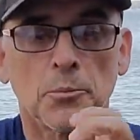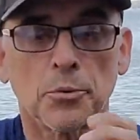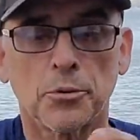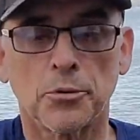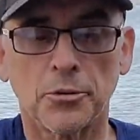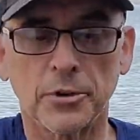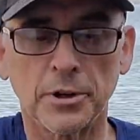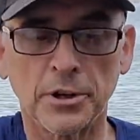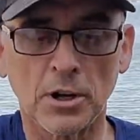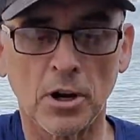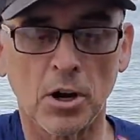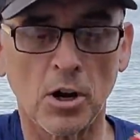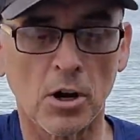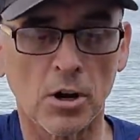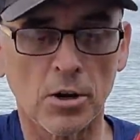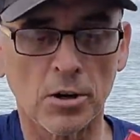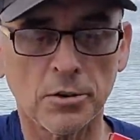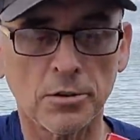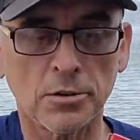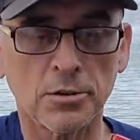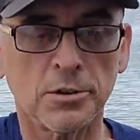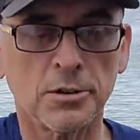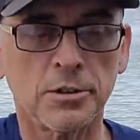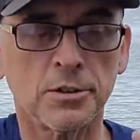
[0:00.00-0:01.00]
pretty
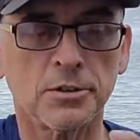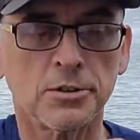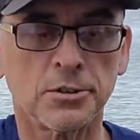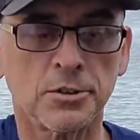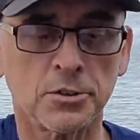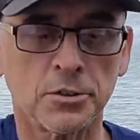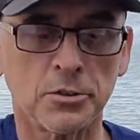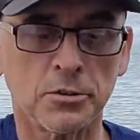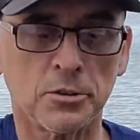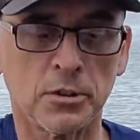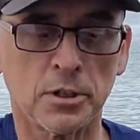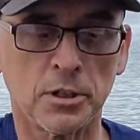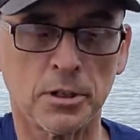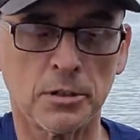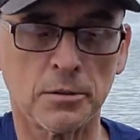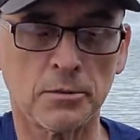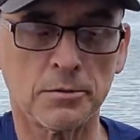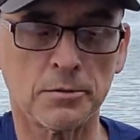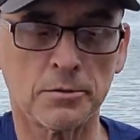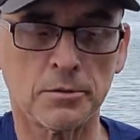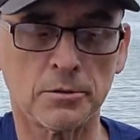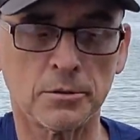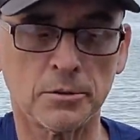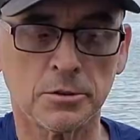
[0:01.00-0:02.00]
hard
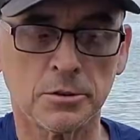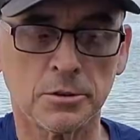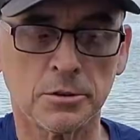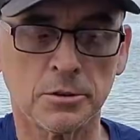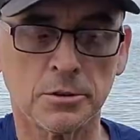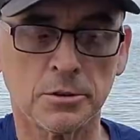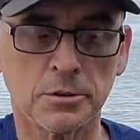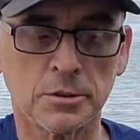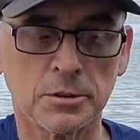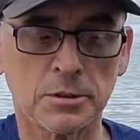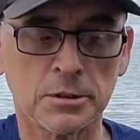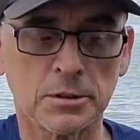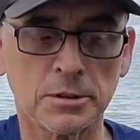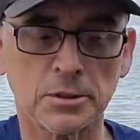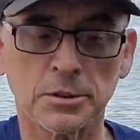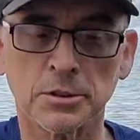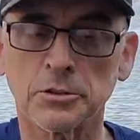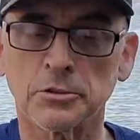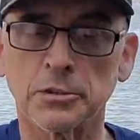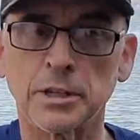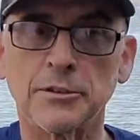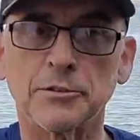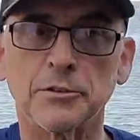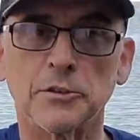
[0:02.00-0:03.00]
to
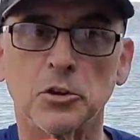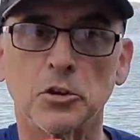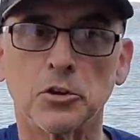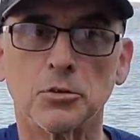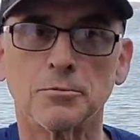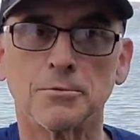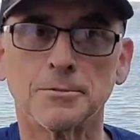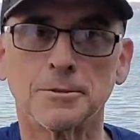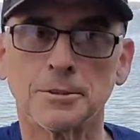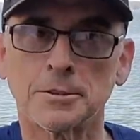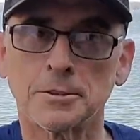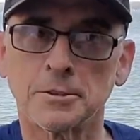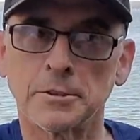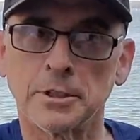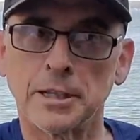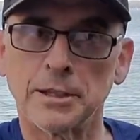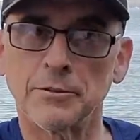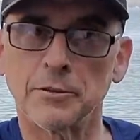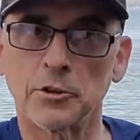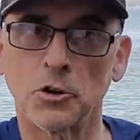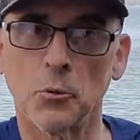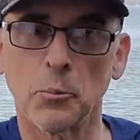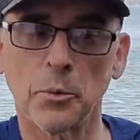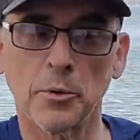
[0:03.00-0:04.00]
even
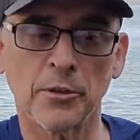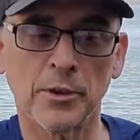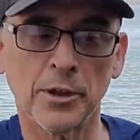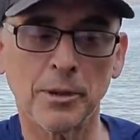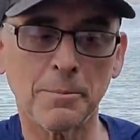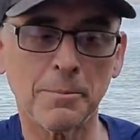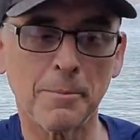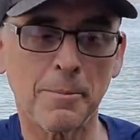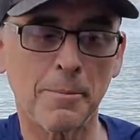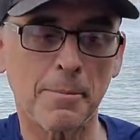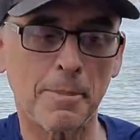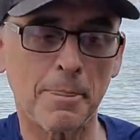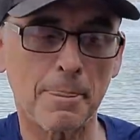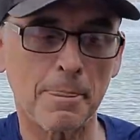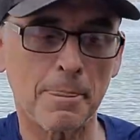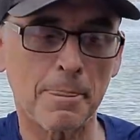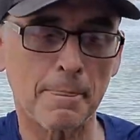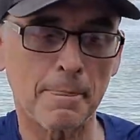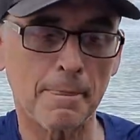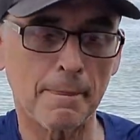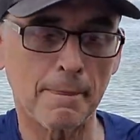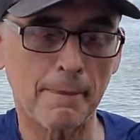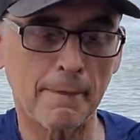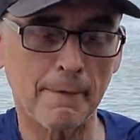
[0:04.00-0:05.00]
open them.
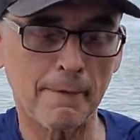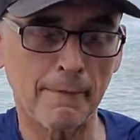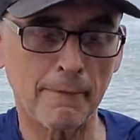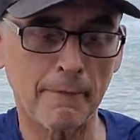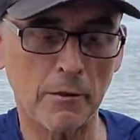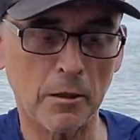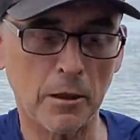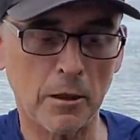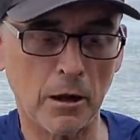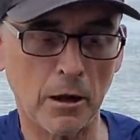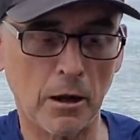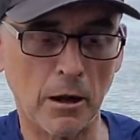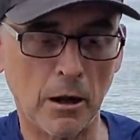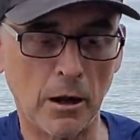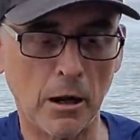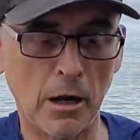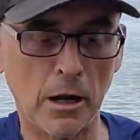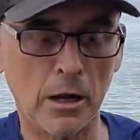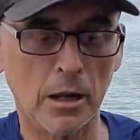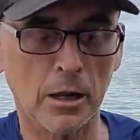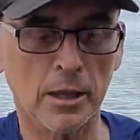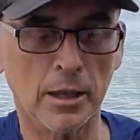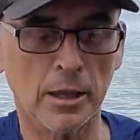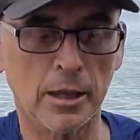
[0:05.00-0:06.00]

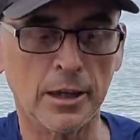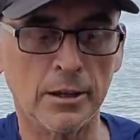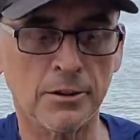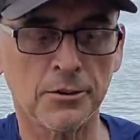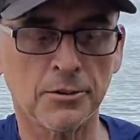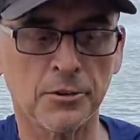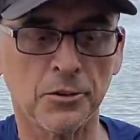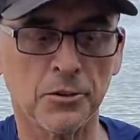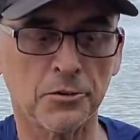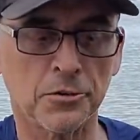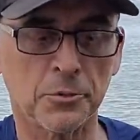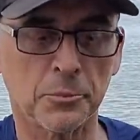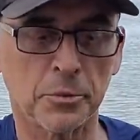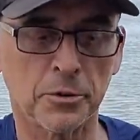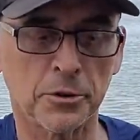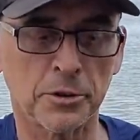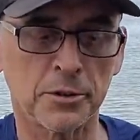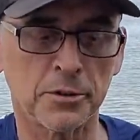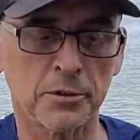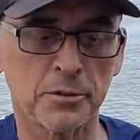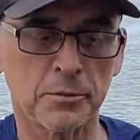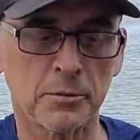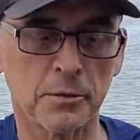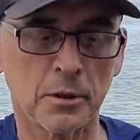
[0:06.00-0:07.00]
Okay, so those are
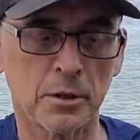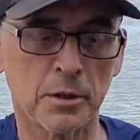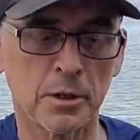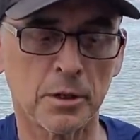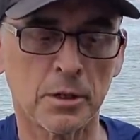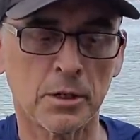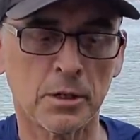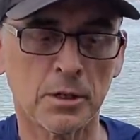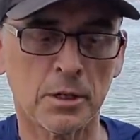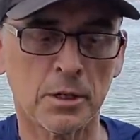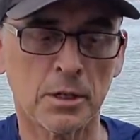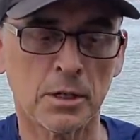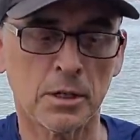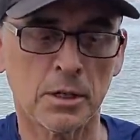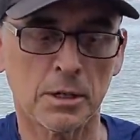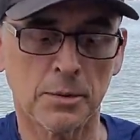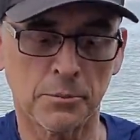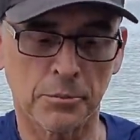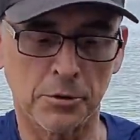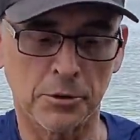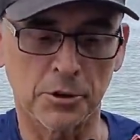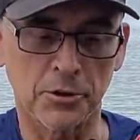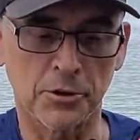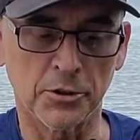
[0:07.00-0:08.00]
pretty
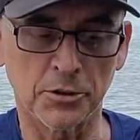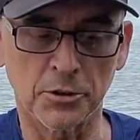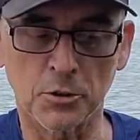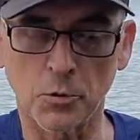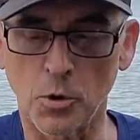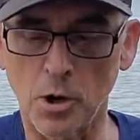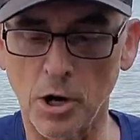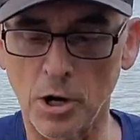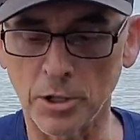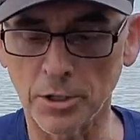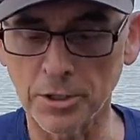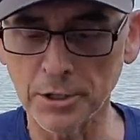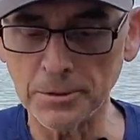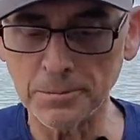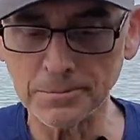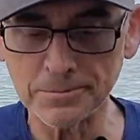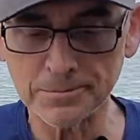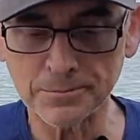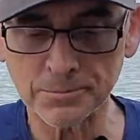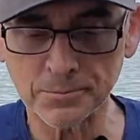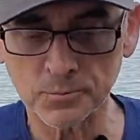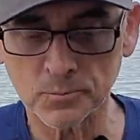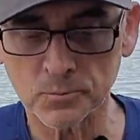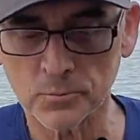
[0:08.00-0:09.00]
good
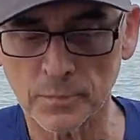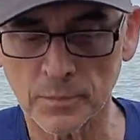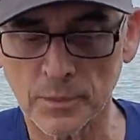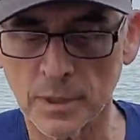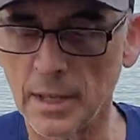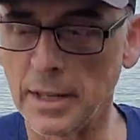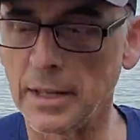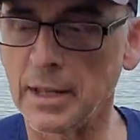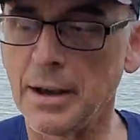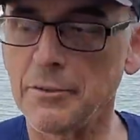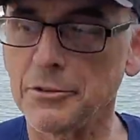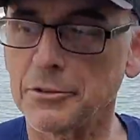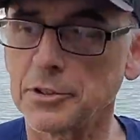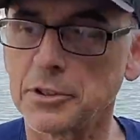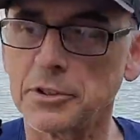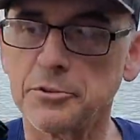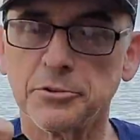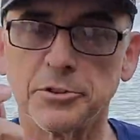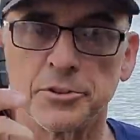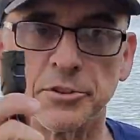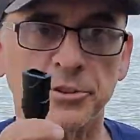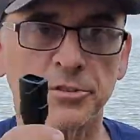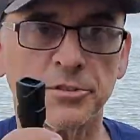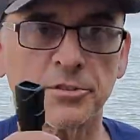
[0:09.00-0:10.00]
quality. And obviously
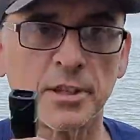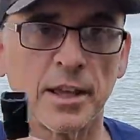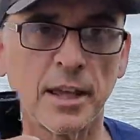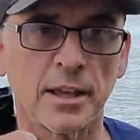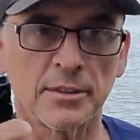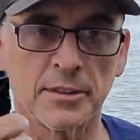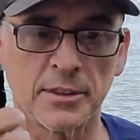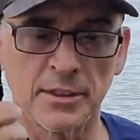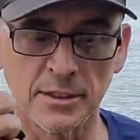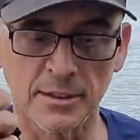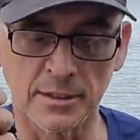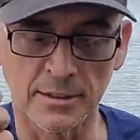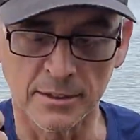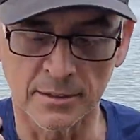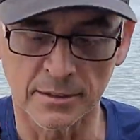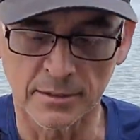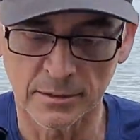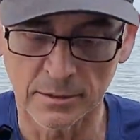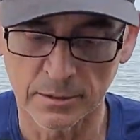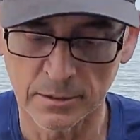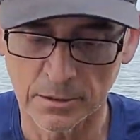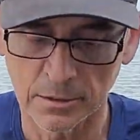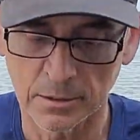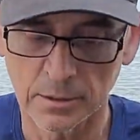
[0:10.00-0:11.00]
you would just take the
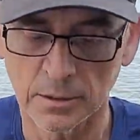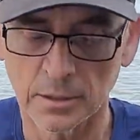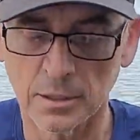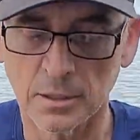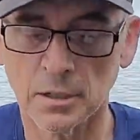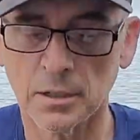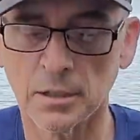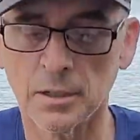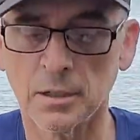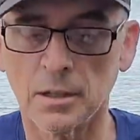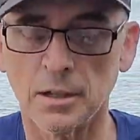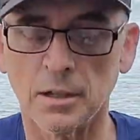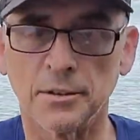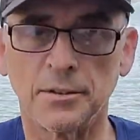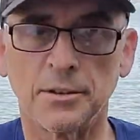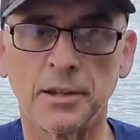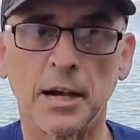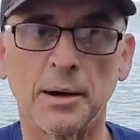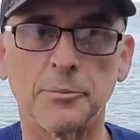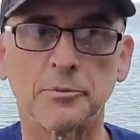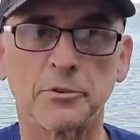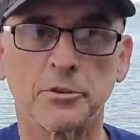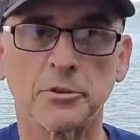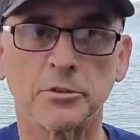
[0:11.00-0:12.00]

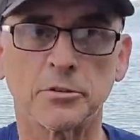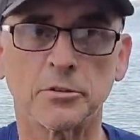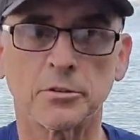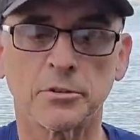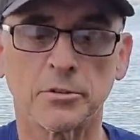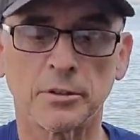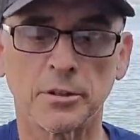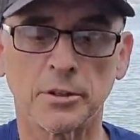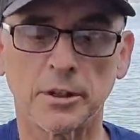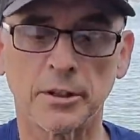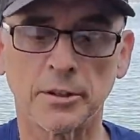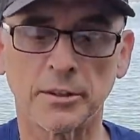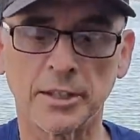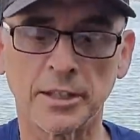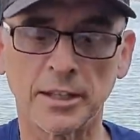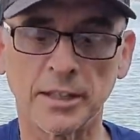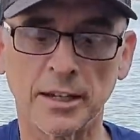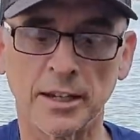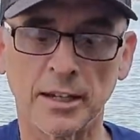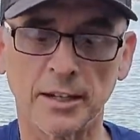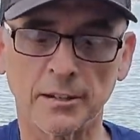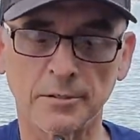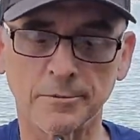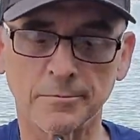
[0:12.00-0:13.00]
adapter,
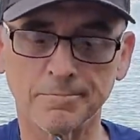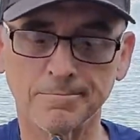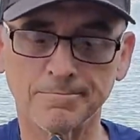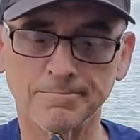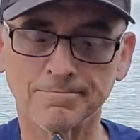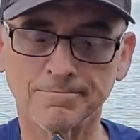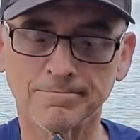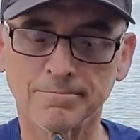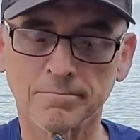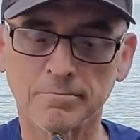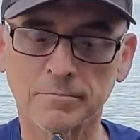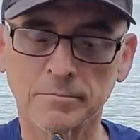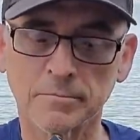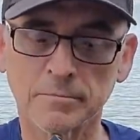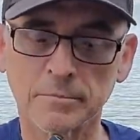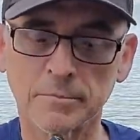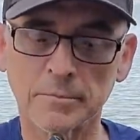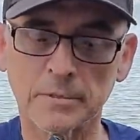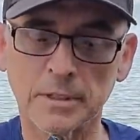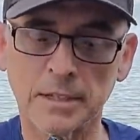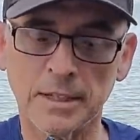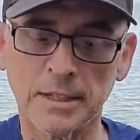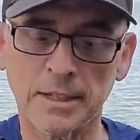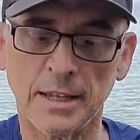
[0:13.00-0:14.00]
the
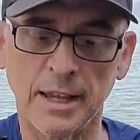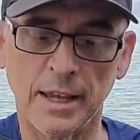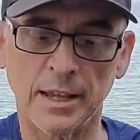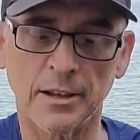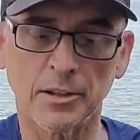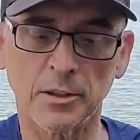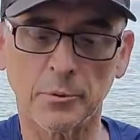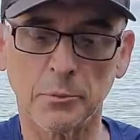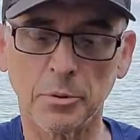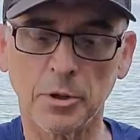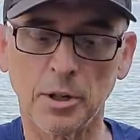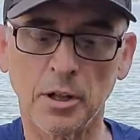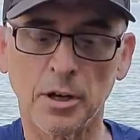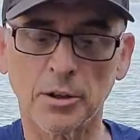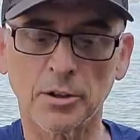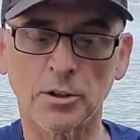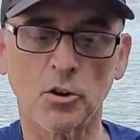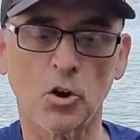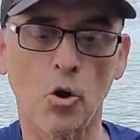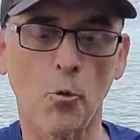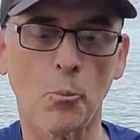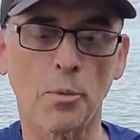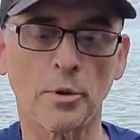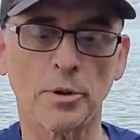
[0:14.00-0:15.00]
end of the plug,
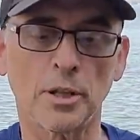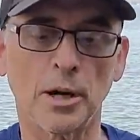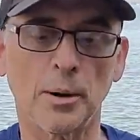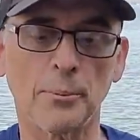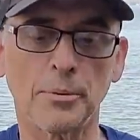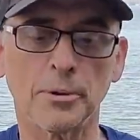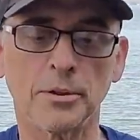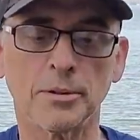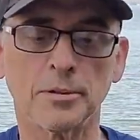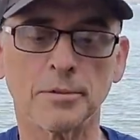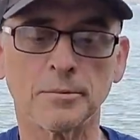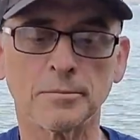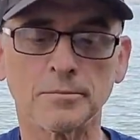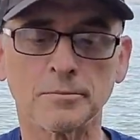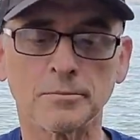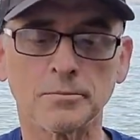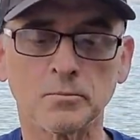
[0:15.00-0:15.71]
you open up